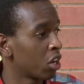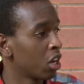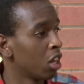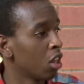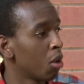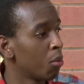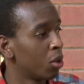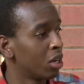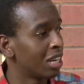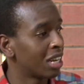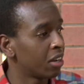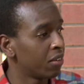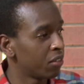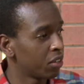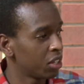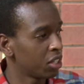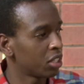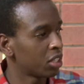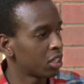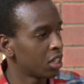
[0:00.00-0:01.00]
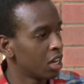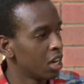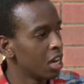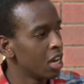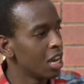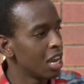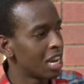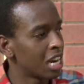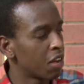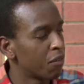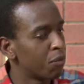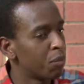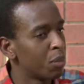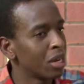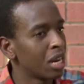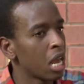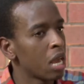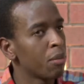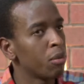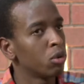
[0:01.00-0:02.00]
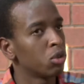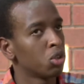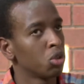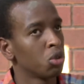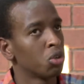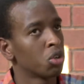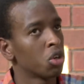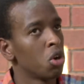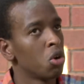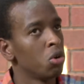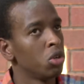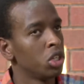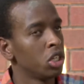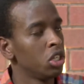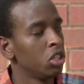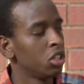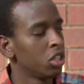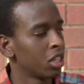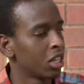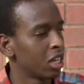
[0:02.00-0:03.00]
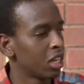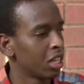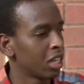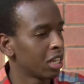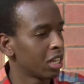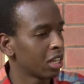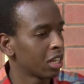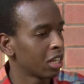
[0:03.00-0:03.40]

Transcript: are a lot more diverse. And I've been able to grow due to that.